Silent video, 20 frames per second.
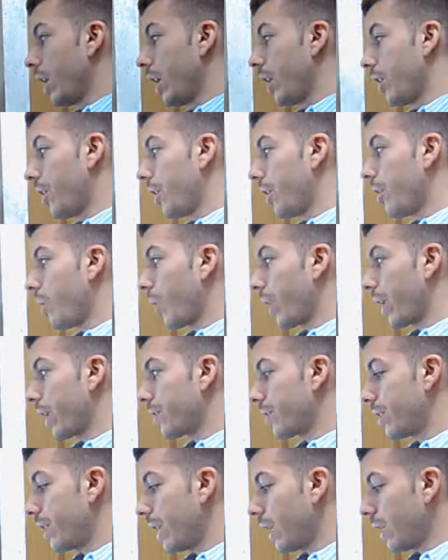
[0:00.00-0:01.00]
In here we can
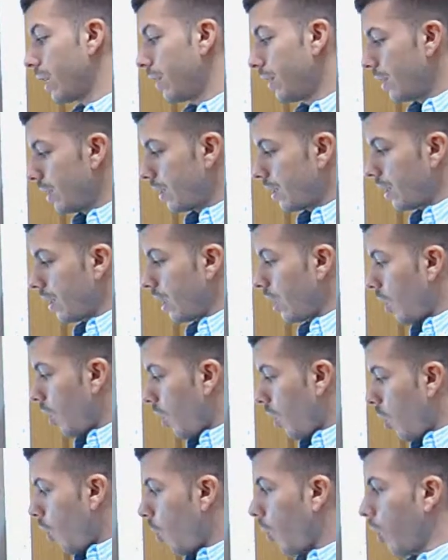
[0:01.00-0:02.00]
see
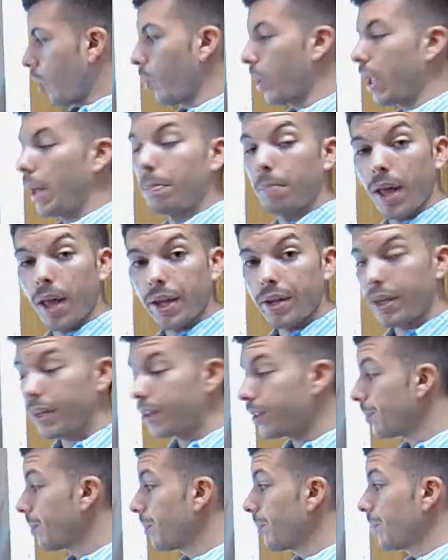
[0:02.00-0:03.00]
where we applied it,
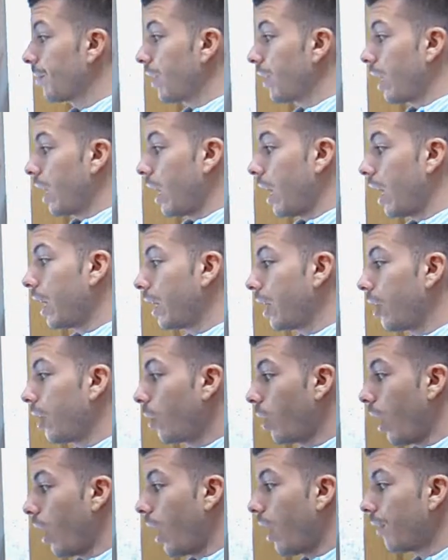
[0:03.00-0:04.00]
and here we
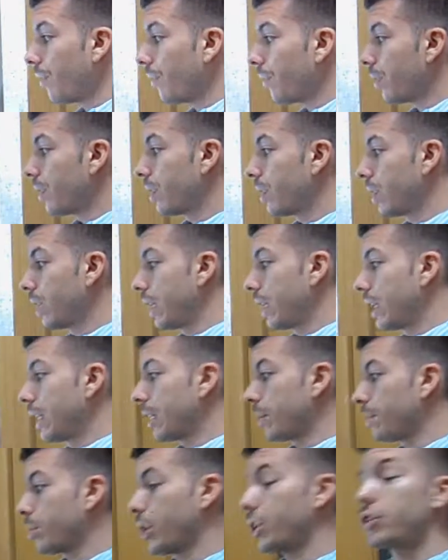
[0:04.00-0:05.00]
have
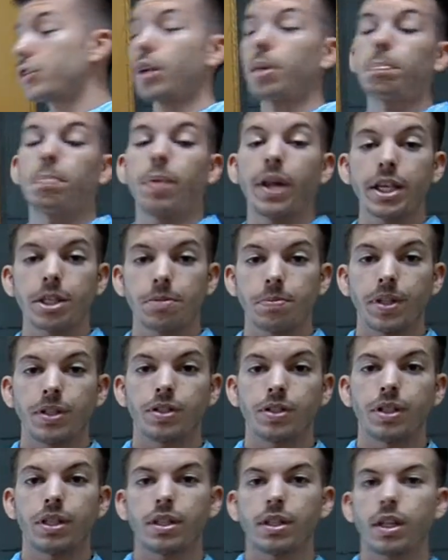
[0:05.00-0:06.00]
the potential placements
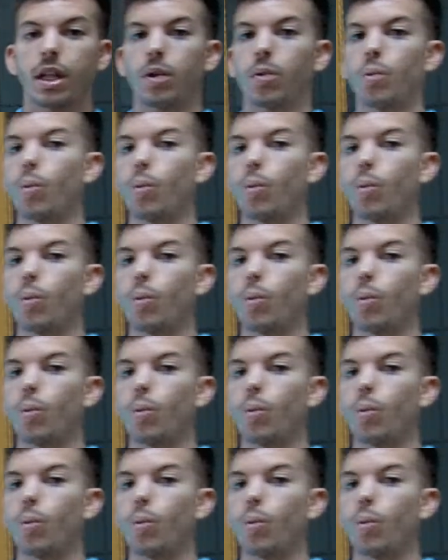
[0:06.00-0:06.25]
that